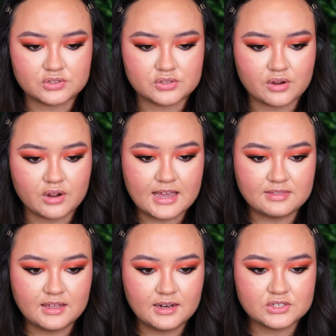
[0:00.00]
So I
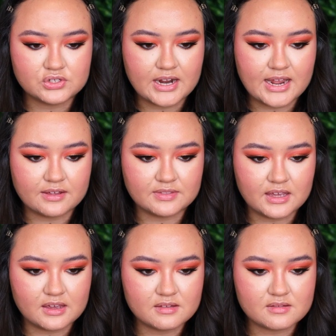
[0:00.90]
think let's try out
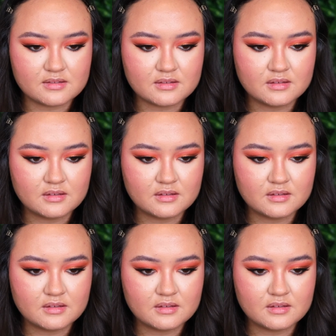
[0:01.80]
these.